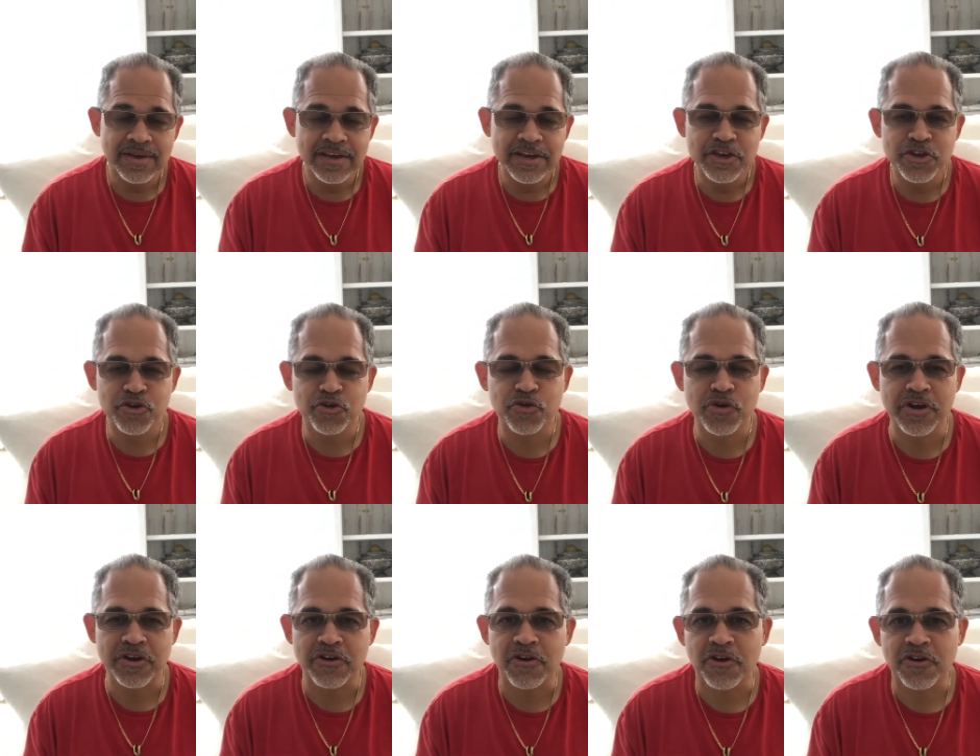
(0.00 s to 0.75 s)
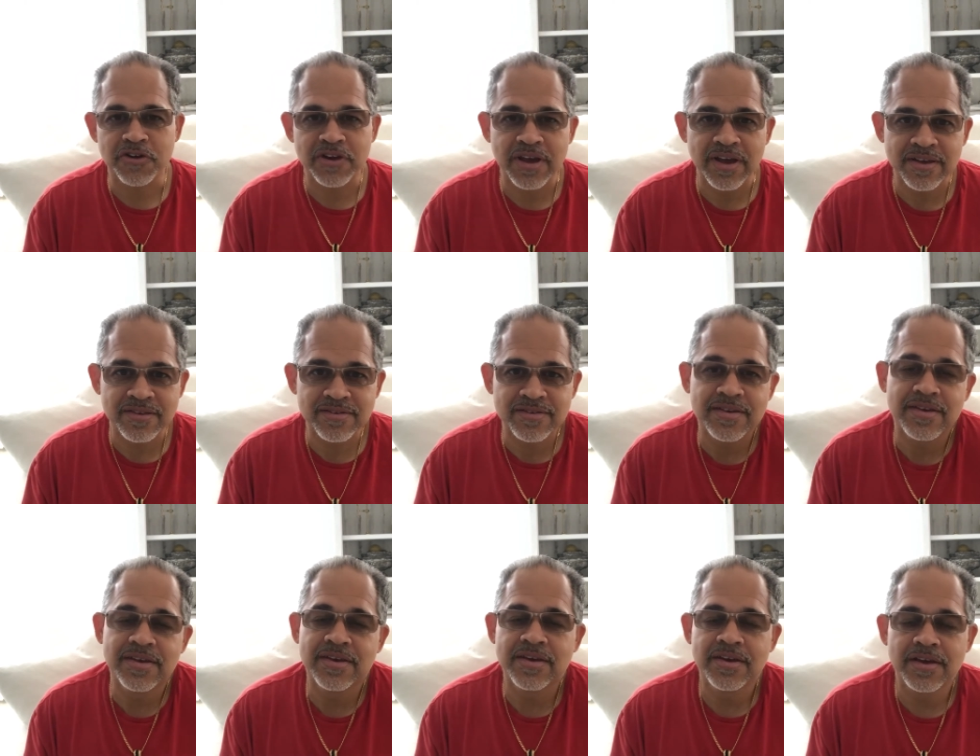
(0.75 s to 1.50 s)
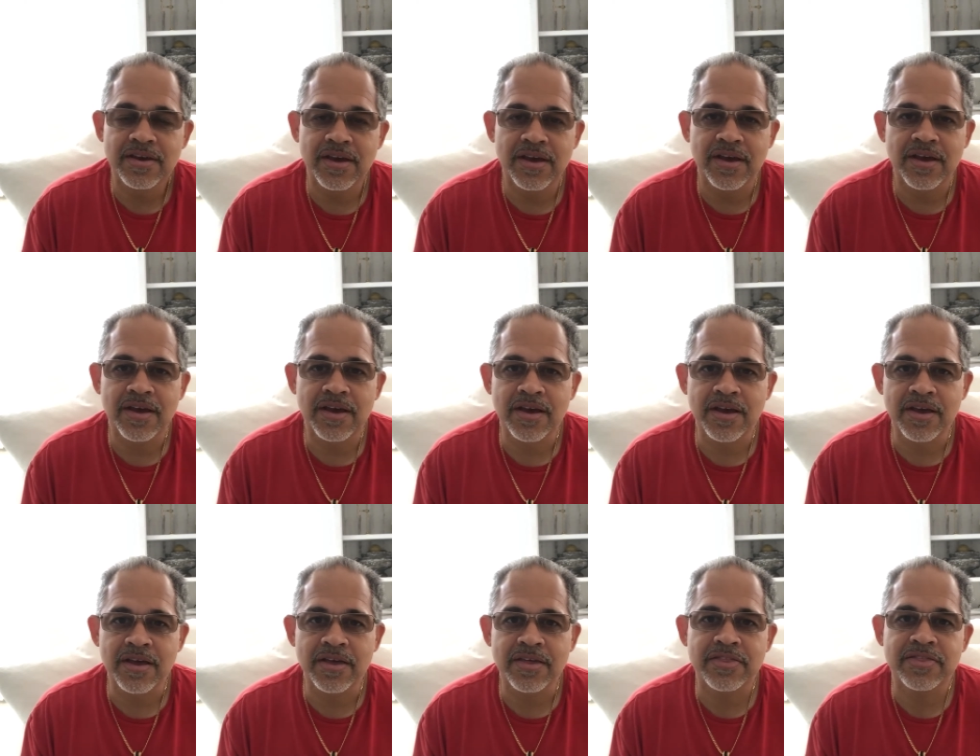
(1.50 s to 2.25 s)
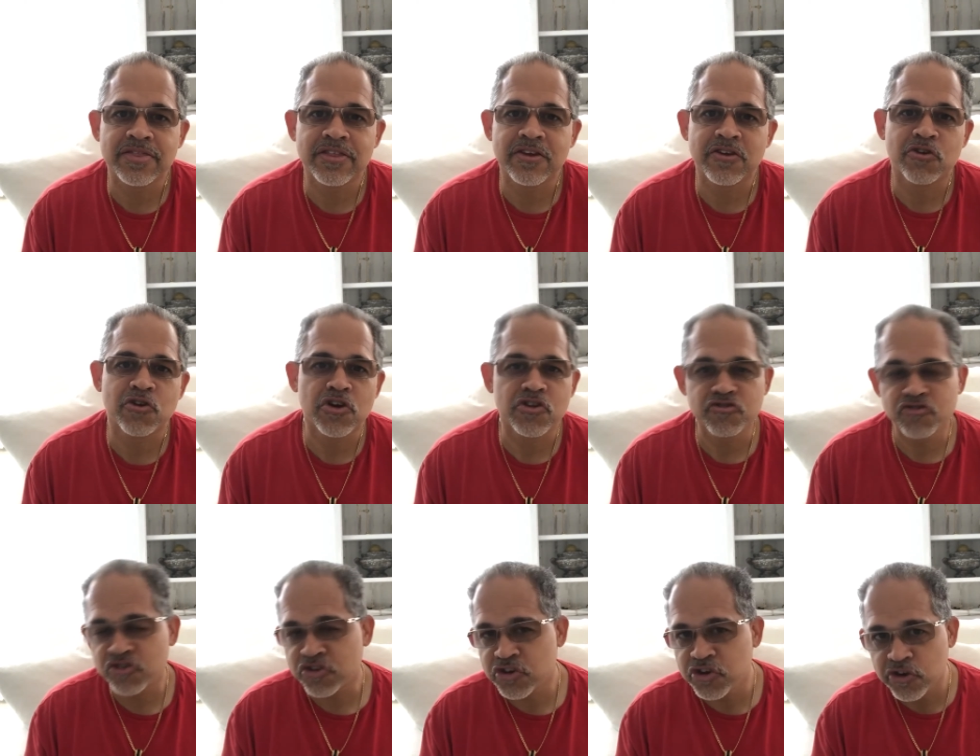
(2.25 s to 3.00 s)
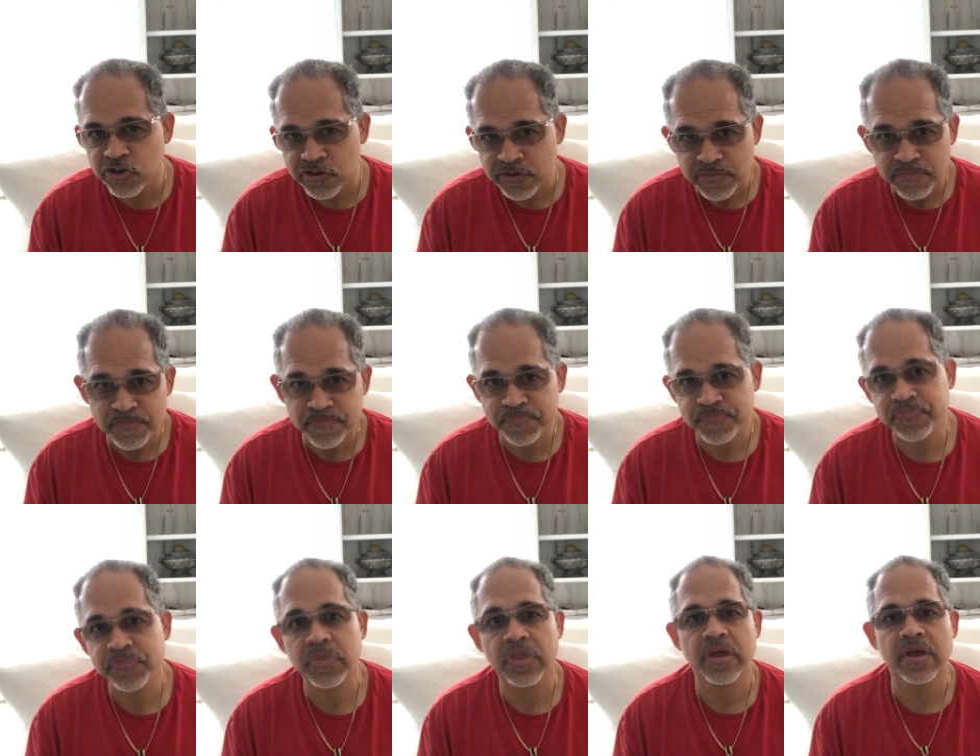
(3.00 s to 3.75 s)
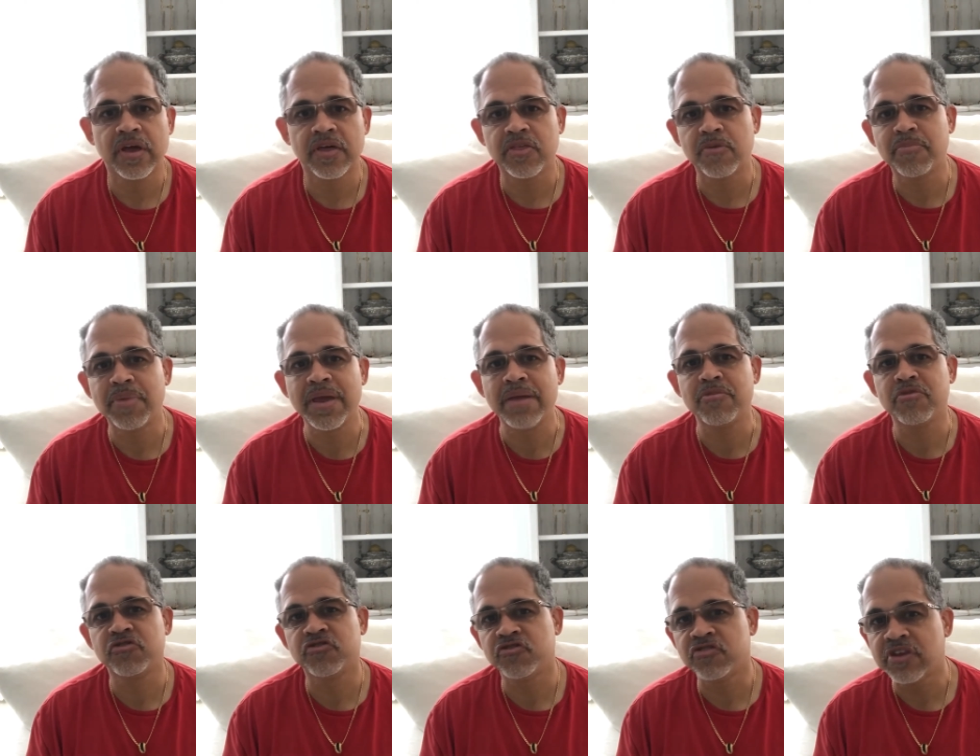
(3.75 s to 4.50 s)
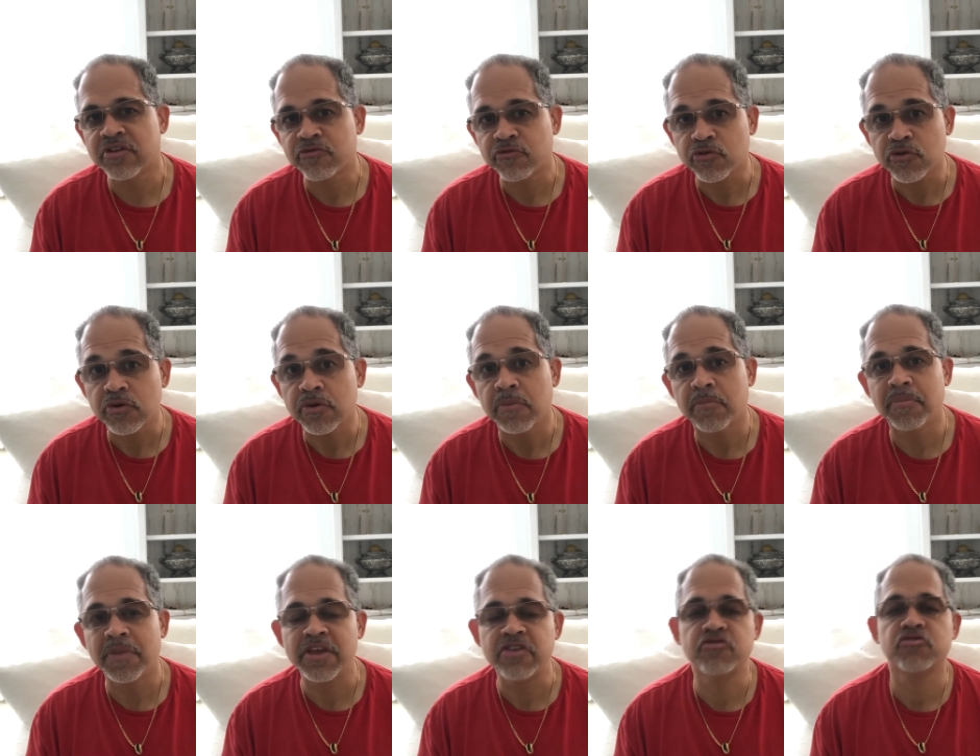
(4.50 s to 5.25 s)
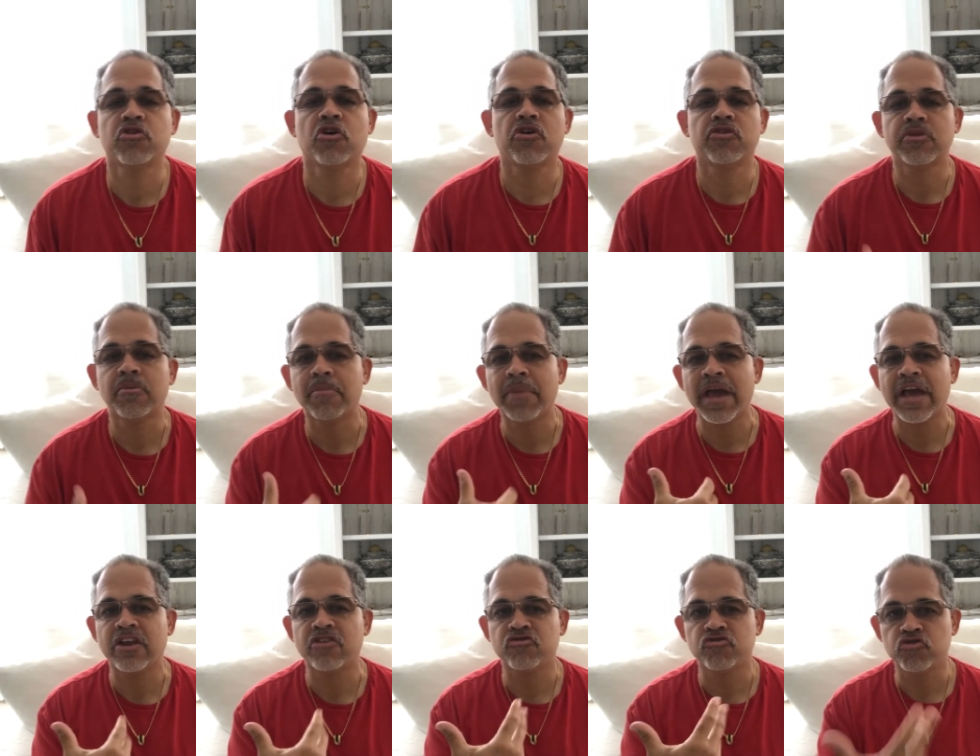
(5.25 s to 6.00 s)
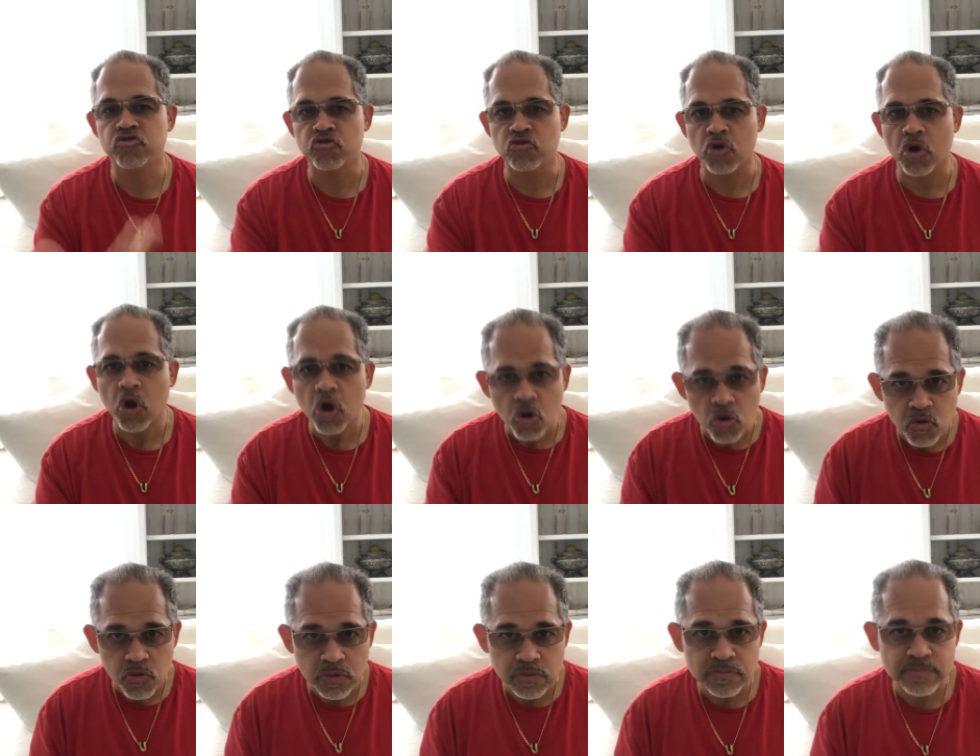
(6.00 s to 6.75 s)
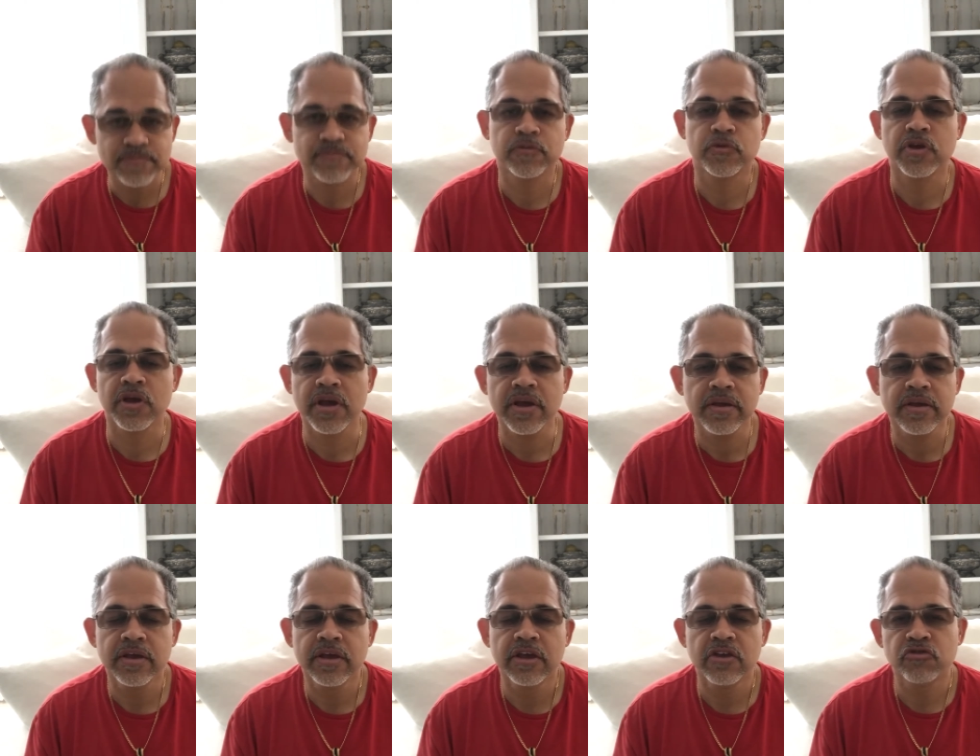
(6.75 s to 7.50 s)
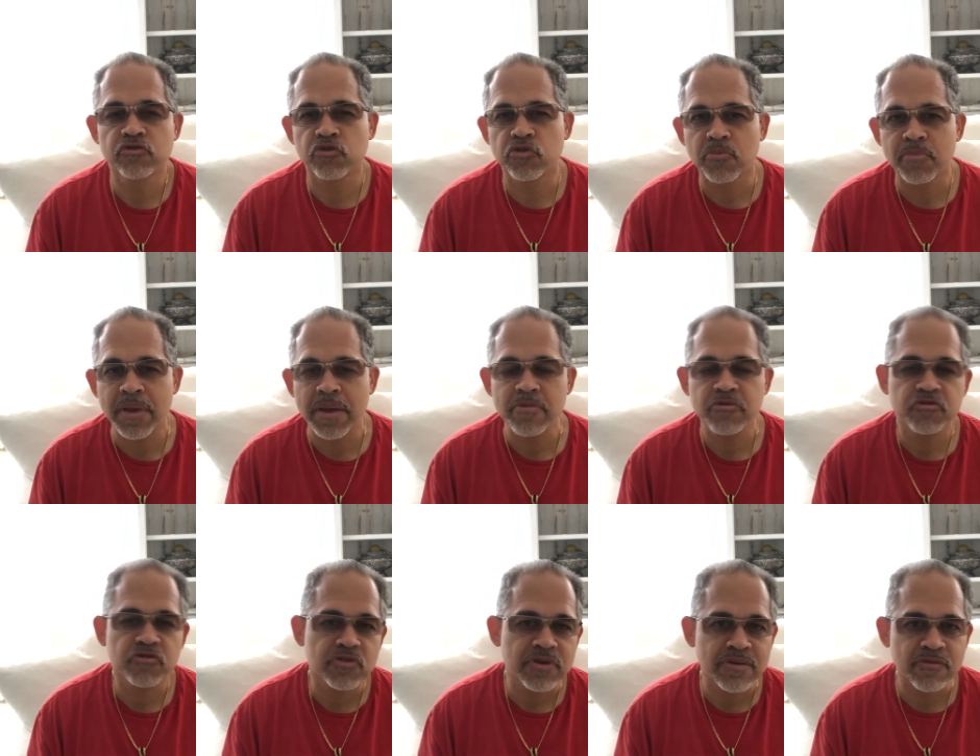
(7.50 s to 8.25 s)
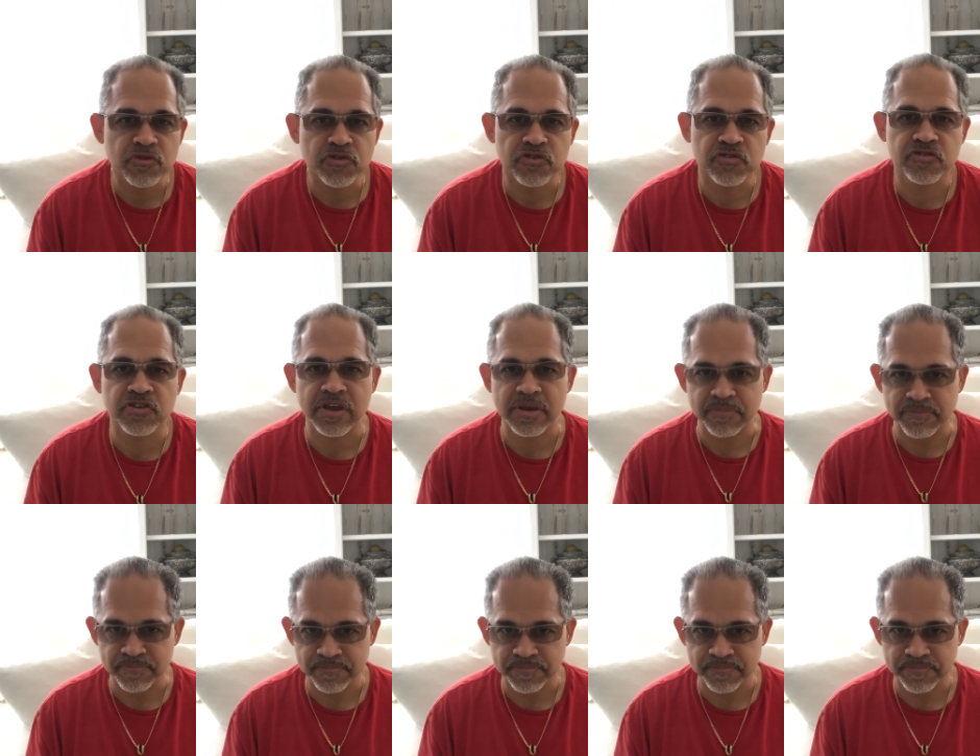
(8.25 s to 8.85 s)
your credit card, guys. They're unsecured. The payments differ based on the balance you owe, okay? So the payments are never the same.